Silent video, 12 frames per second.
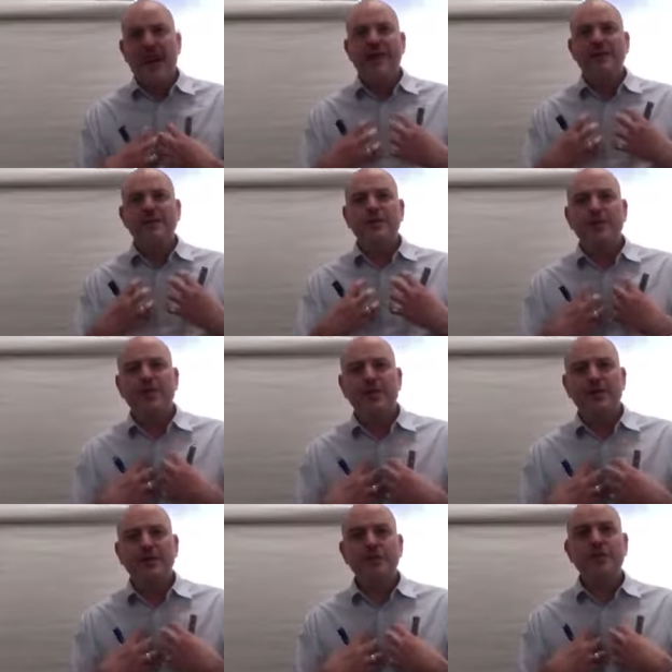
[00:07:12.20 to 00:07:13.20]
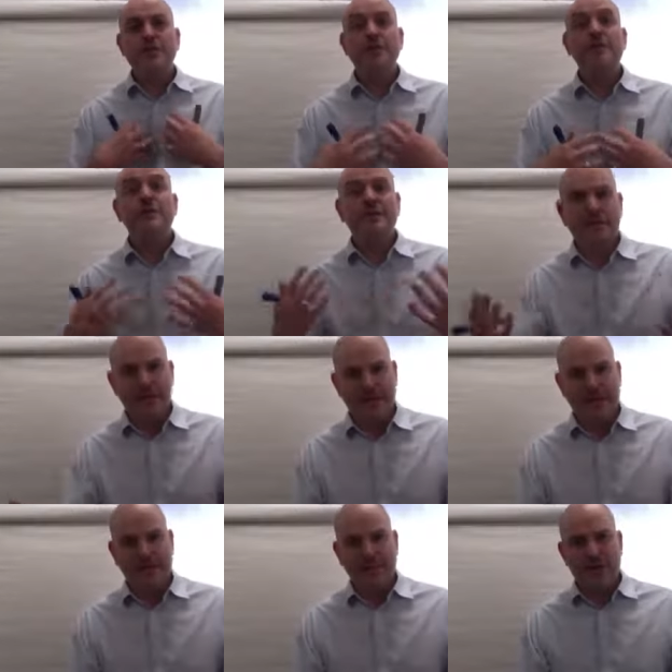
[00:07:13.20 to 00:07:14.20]
and you think you shouldn't feel
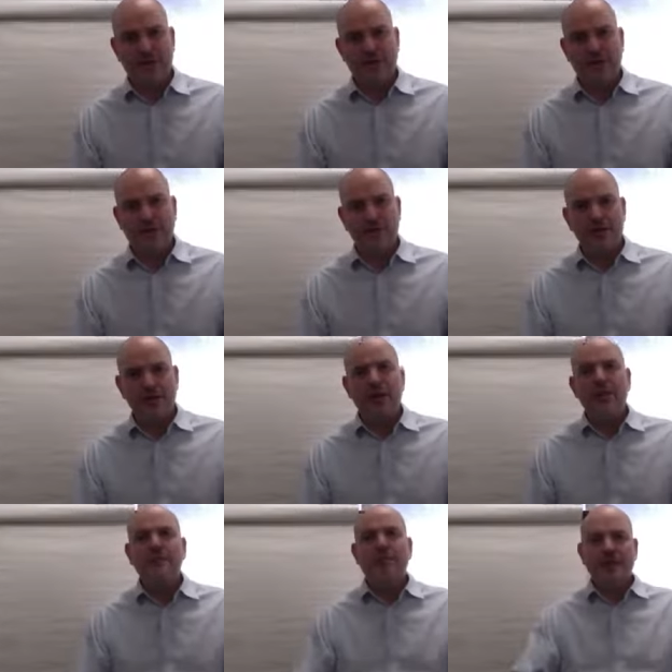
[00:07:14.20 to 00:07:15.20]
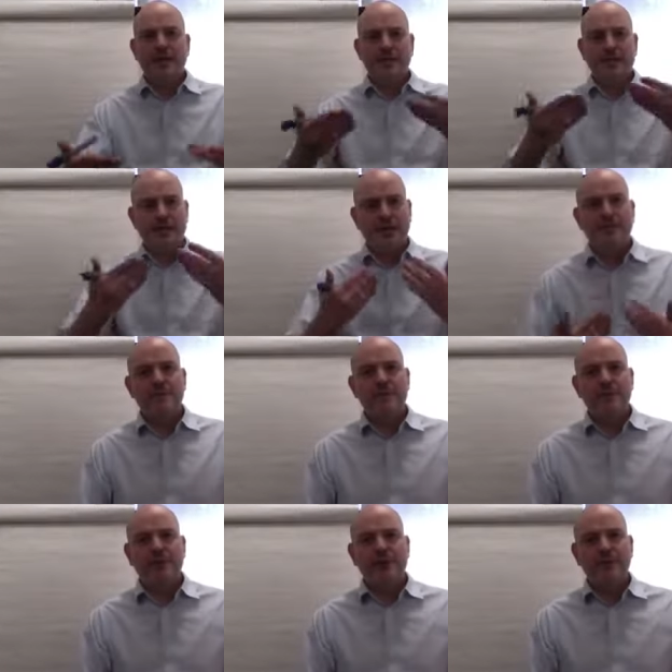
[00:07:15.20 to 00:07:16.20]
that emotion, you make a
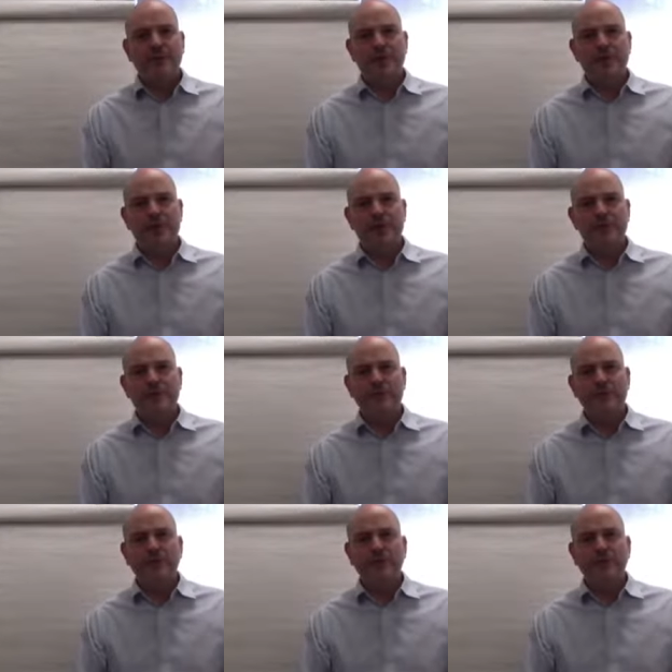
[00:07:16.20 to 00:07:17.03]
judgment about yourself,